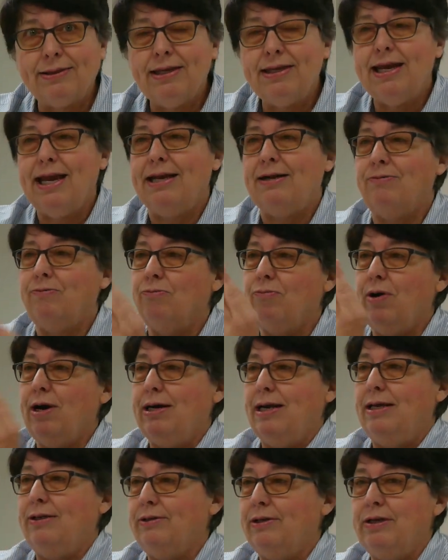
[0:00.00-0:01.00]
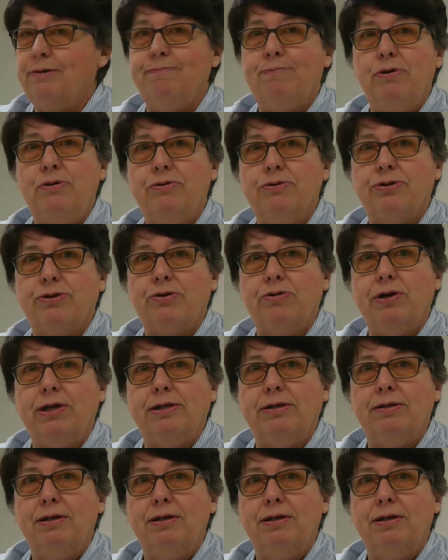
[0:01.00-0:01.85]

They had it right on the computer screen.